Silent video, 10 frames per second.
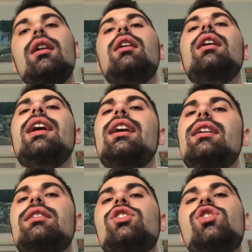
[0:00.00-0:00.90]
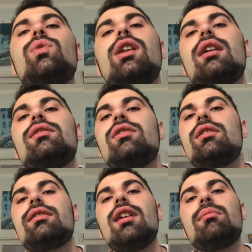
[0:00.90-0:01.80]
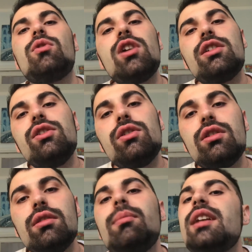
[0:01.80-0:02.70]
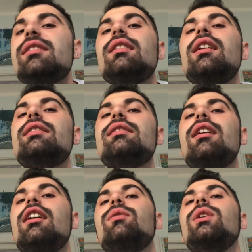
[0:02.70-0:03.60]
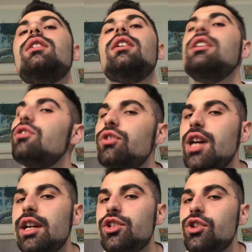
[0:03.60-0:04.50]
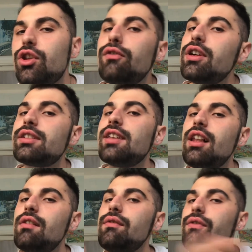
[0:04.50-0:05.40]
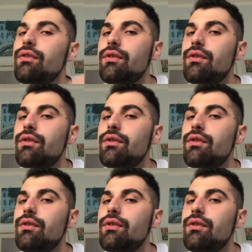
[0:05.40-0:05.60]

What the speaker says: and she will answer some questions, but let's start with the introduction of herself.